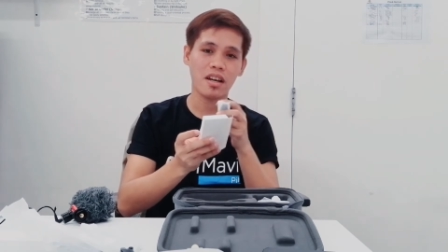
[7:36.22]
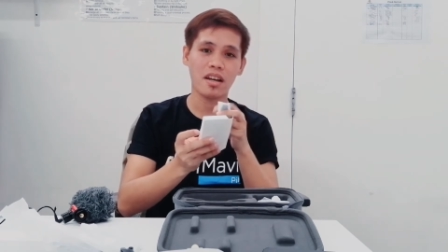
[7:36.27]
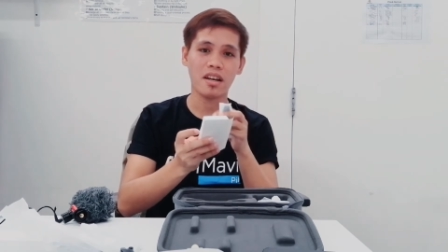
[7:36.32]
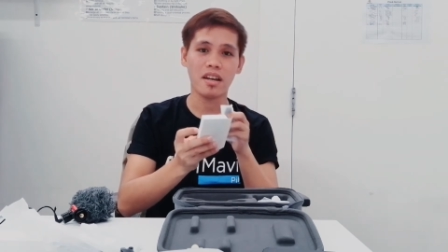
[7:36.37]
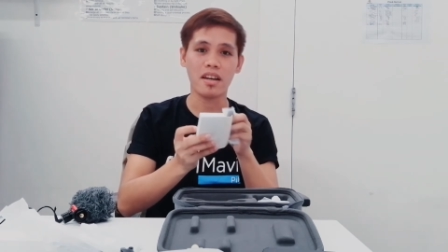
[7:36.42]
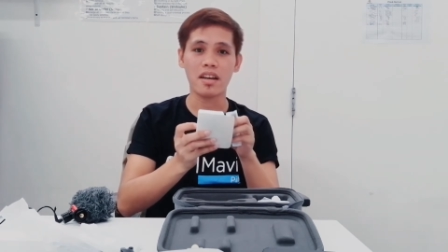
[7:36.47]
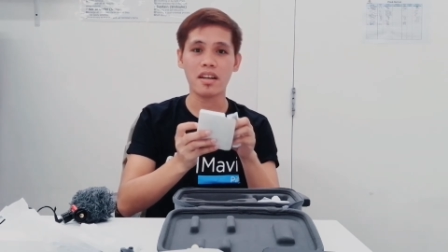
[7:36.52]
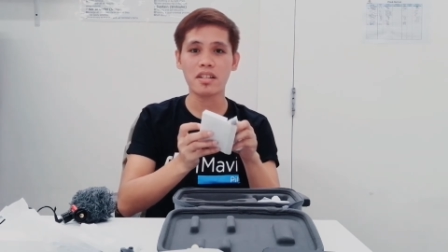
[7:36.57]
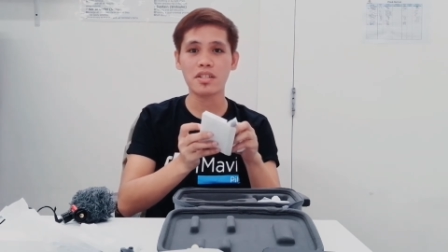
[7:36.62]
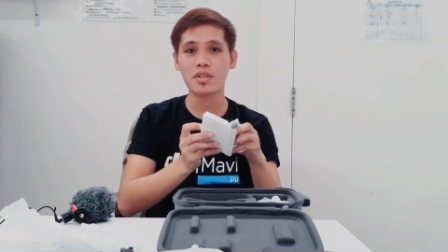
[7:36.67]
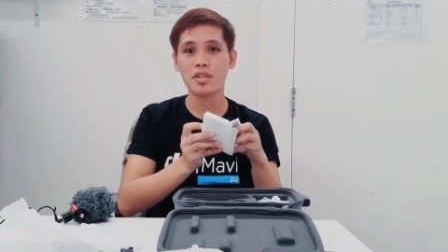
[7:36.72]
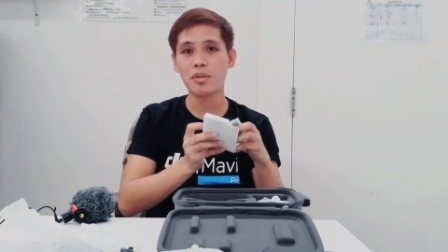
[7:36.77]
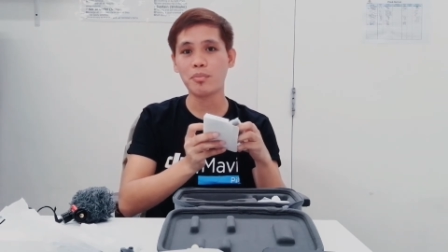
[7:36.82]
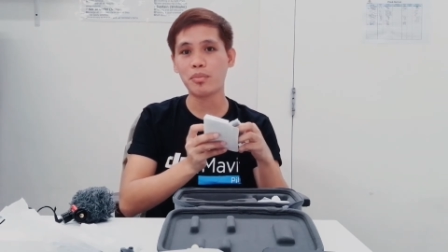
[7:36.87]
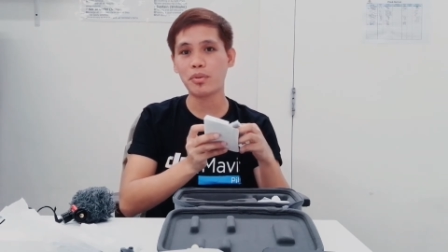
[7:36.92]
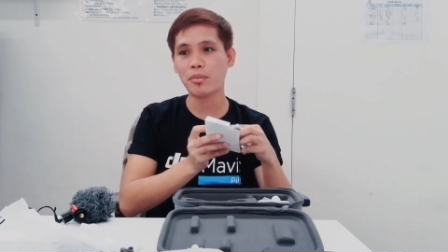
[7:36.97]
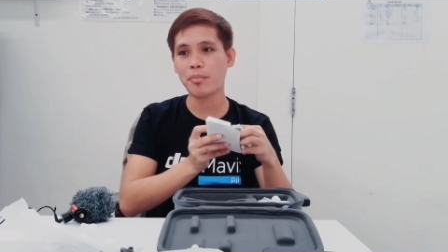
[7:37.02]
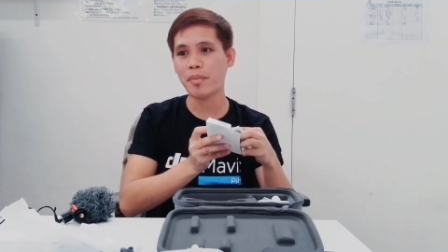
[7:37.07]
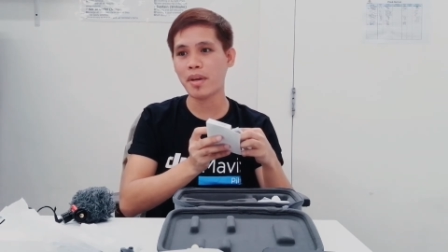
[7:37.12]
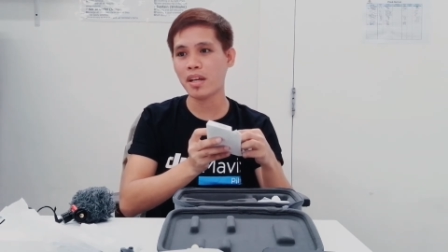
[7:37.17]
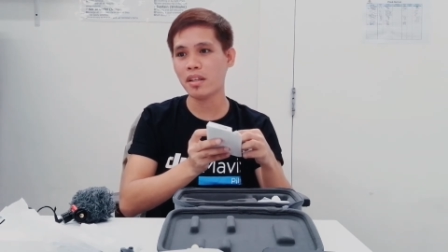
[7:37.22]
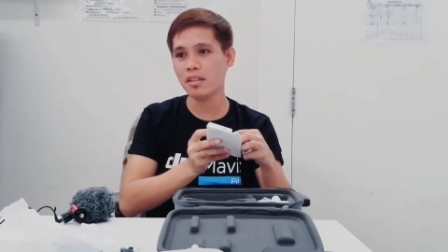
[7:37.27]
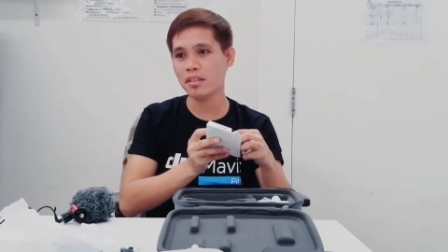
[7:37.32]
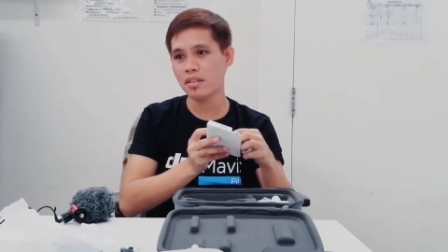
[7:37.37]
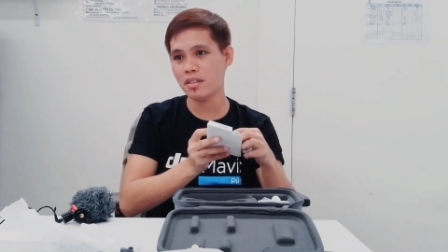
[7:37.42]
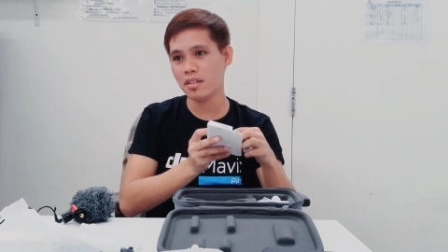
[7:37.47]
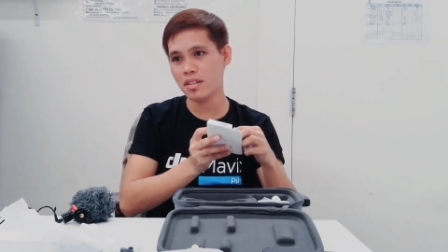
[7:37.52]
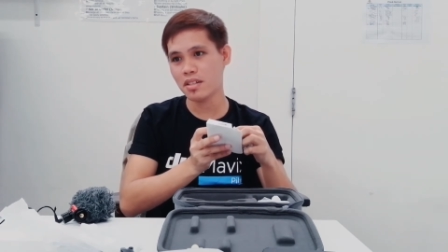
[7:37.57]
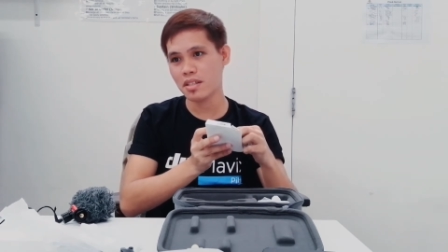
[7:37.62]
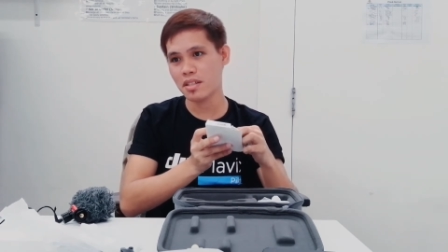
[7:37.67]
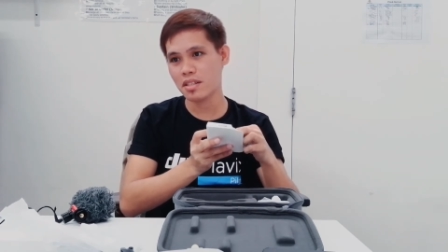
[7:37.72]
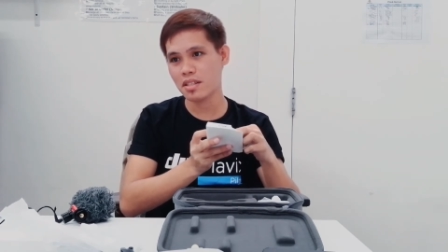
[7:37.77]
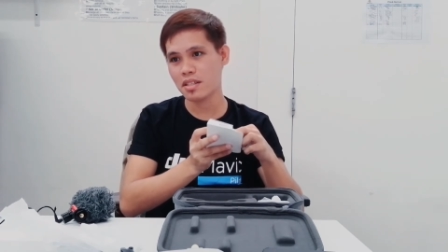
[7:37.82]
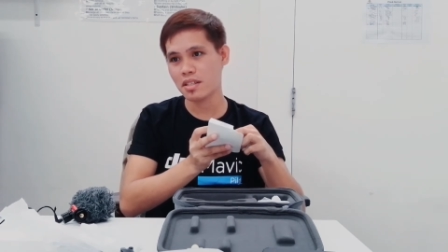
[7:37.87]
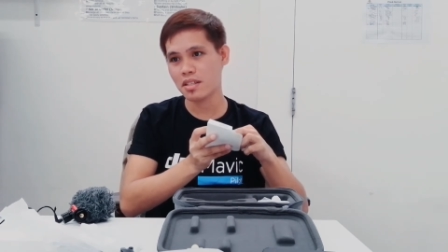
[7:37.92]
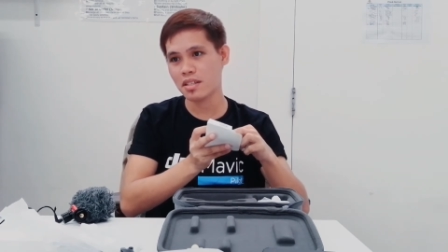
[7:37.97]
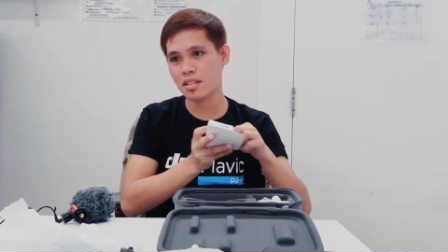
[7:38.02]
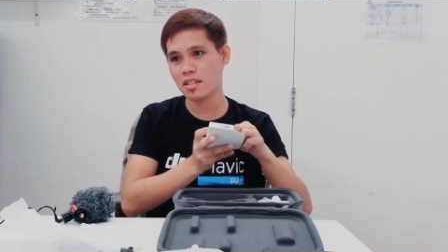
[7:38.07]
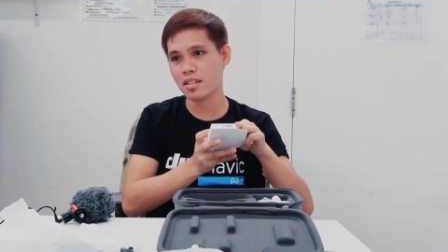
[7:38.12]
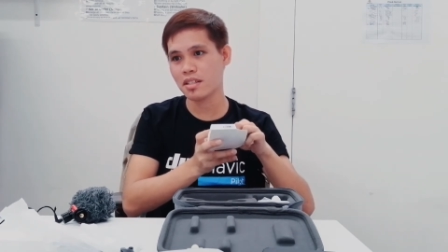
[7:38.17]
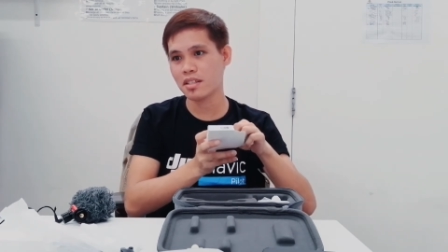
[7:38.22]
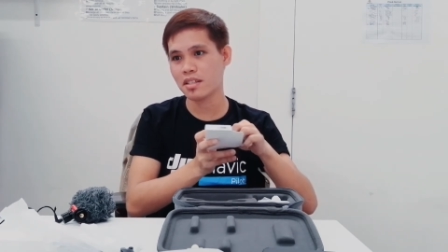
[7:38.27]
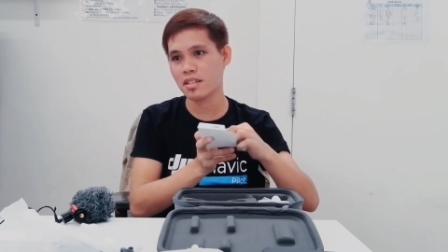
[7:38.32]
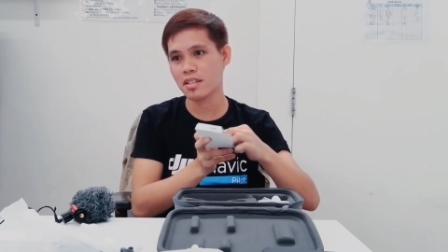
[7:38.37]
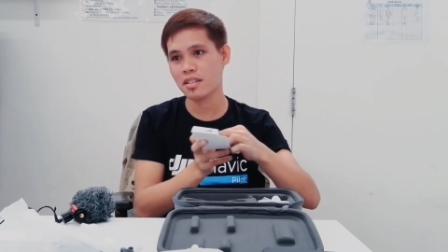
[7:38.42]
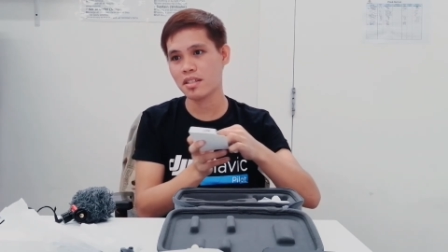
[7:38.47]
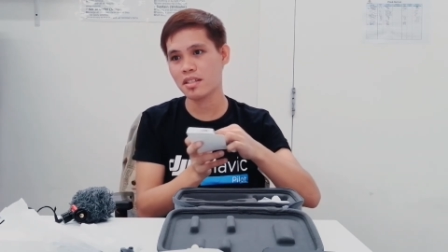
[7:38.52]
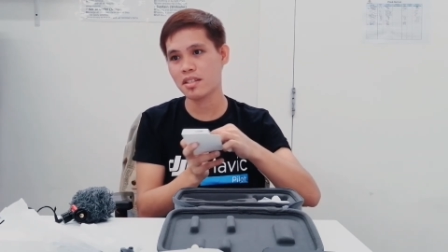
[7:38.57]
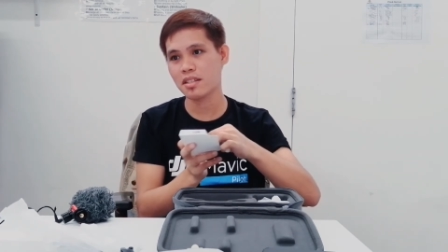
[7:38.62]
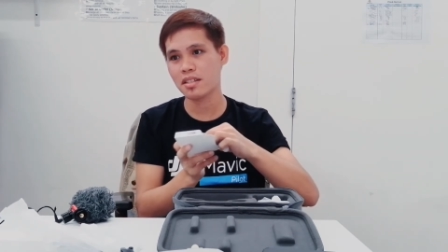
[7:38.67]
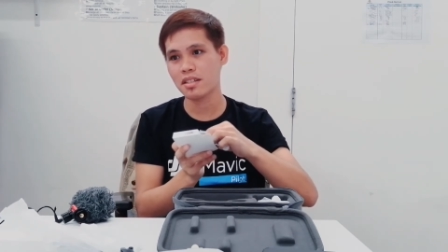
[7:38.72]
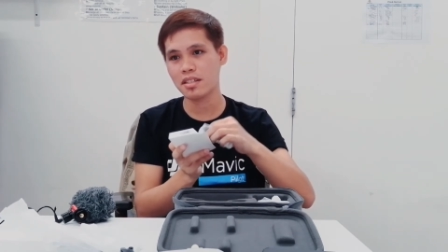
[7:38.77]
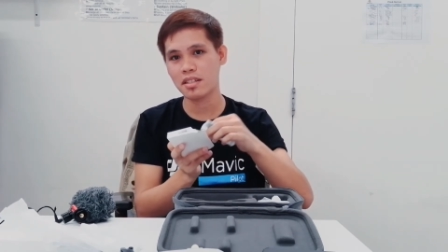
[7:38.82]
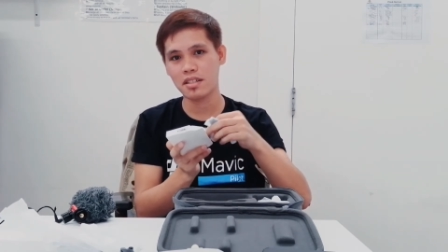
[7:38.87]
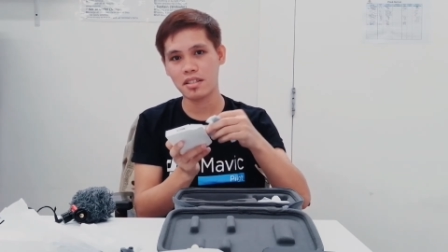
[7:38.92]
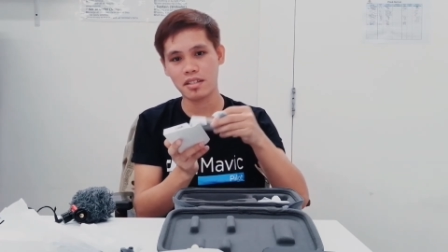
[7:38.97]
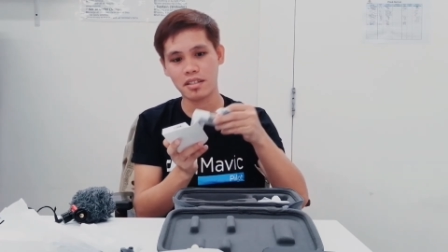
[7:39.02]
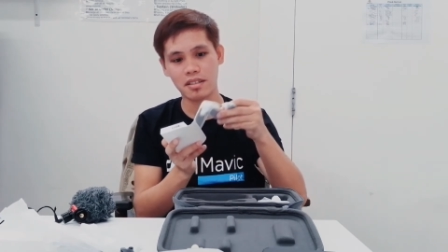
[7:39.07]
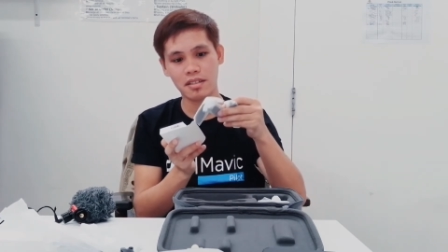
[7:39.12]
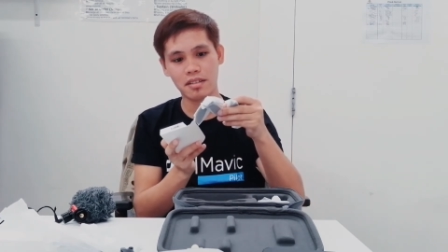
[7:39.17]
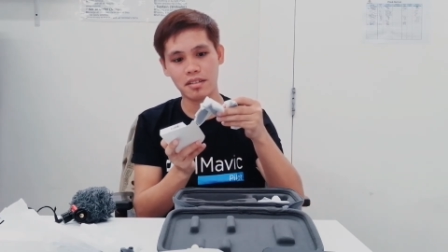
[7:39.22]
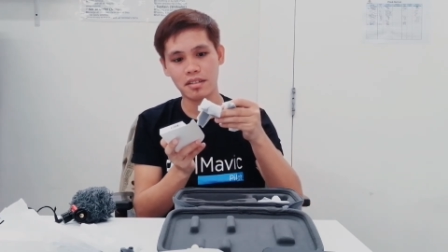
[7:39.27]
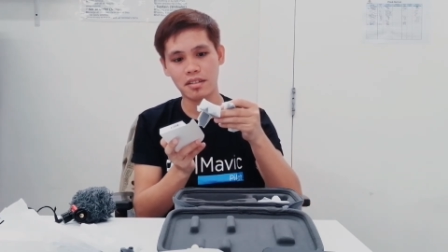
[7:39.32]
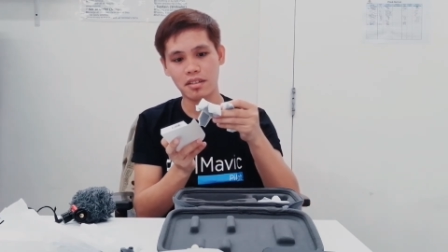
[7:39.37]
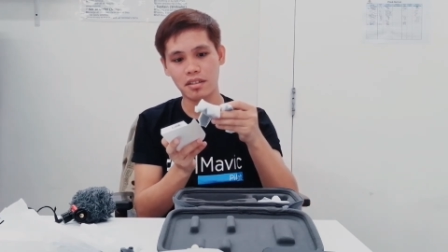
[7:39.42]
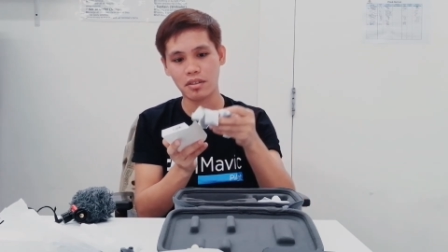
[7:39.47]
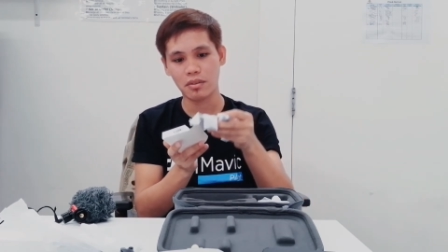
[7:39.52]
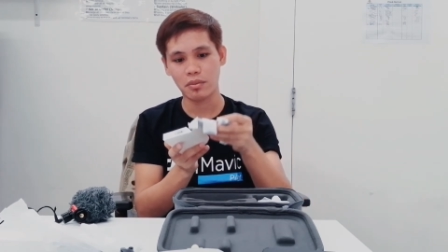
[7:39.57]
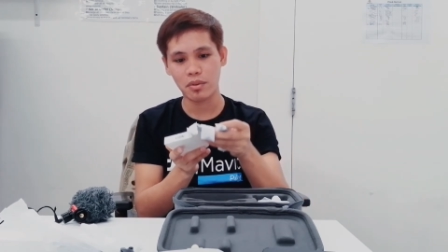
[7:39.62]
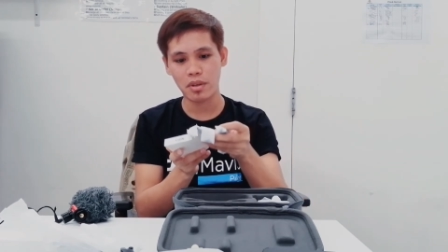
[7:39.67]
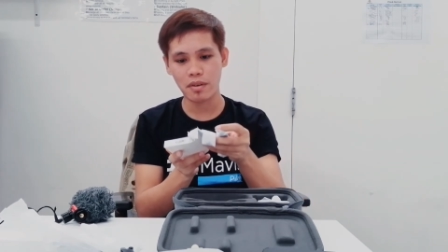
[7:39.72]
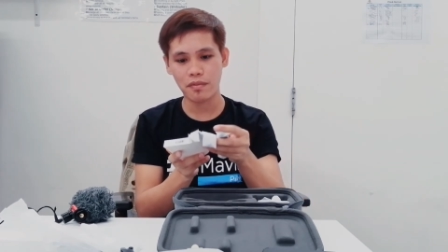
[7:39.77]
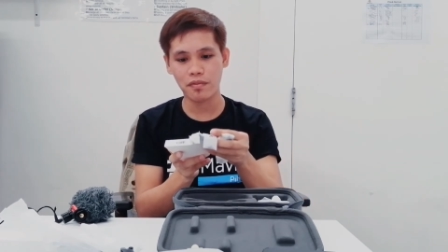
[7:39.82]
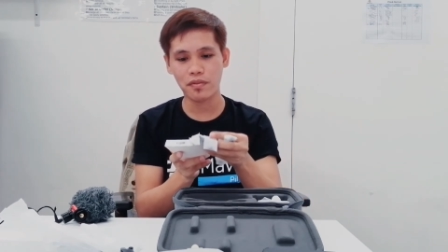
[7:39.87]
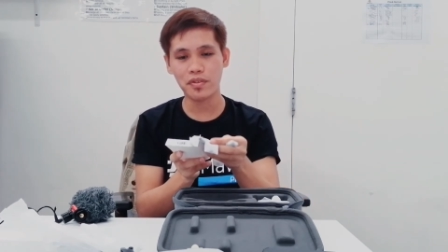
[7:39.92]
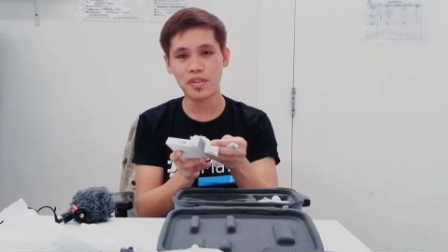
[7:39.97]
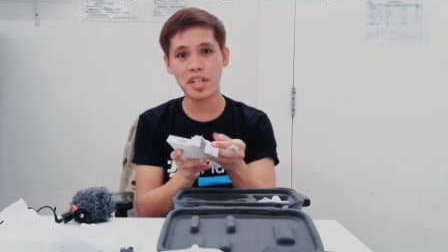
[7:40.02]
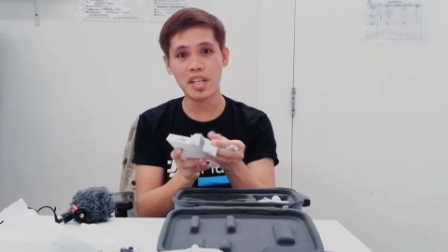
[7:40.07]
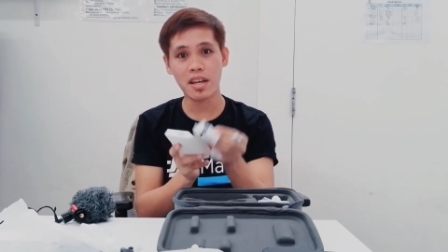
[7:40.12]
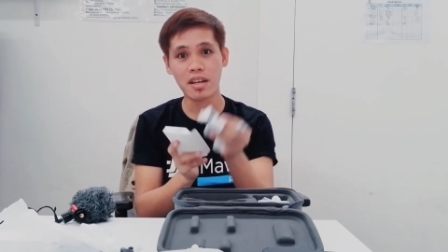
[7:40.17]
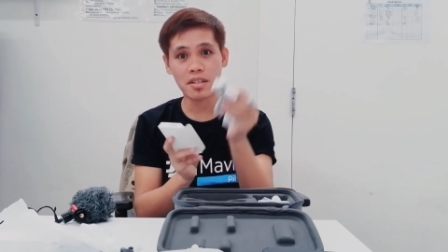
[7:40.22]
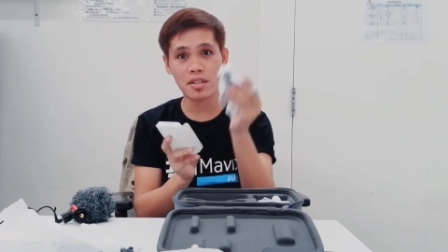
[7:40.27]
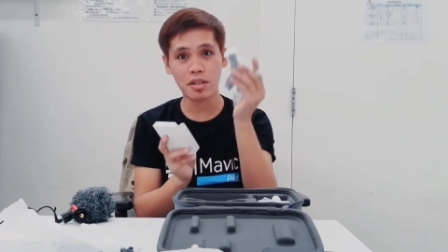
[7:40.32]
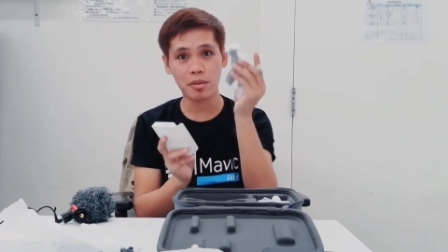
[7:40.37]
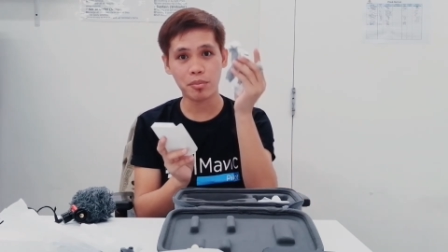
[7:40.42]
extra propellers. We have 3 extra